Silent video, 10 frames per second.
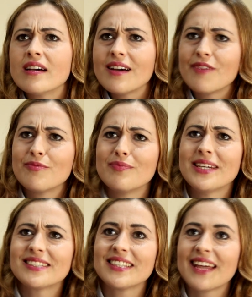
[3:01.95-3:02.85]
I've
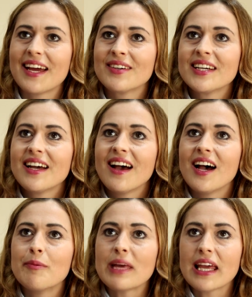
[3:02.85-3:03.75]
missed it now,
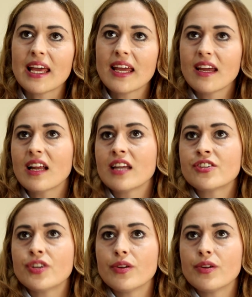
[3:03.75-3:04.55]
English